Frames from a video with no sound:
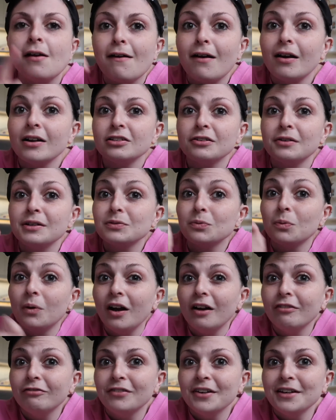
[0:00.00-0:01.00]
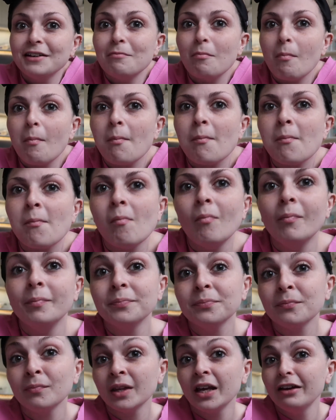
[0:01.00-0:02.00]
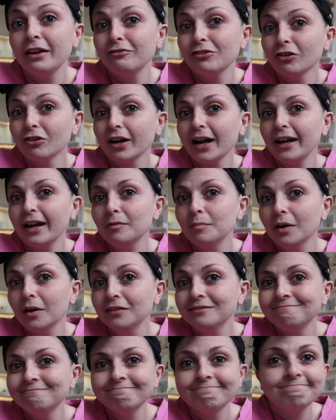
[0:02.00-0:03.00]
So it's worth it if you're a gamer